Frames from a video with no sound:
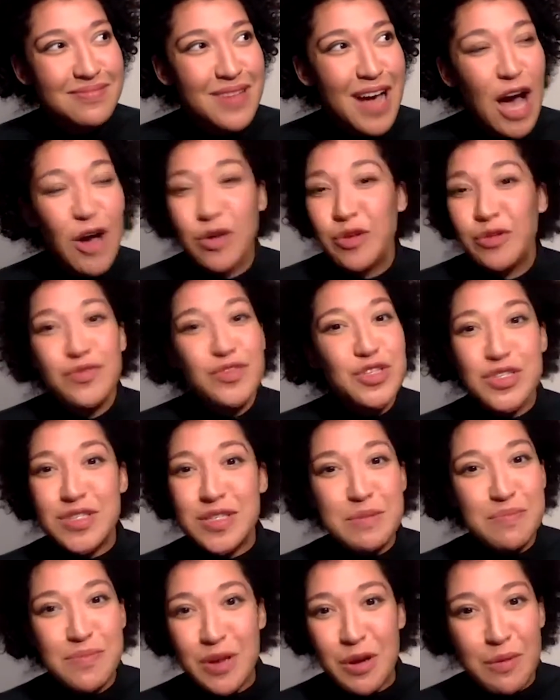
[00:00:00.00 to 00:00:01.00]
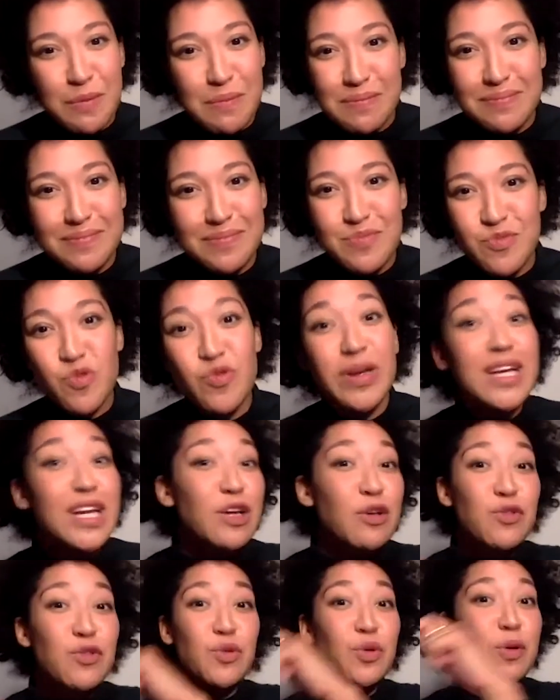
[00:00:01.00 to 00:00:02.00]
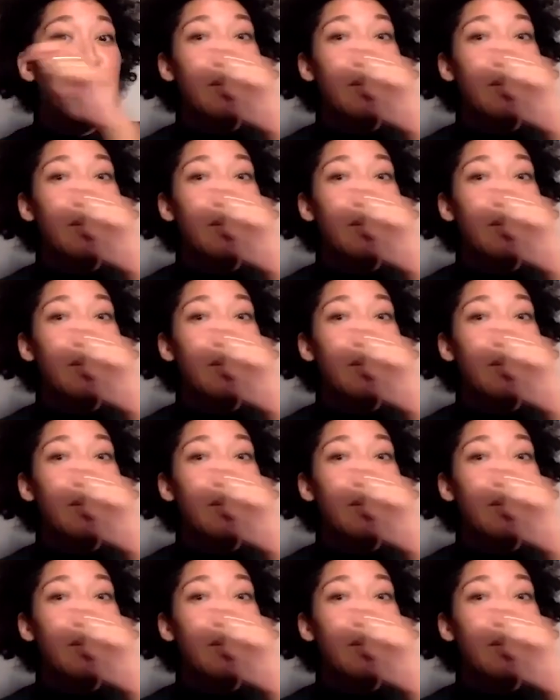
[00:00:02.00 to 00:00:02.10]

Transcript: out of just you know reading through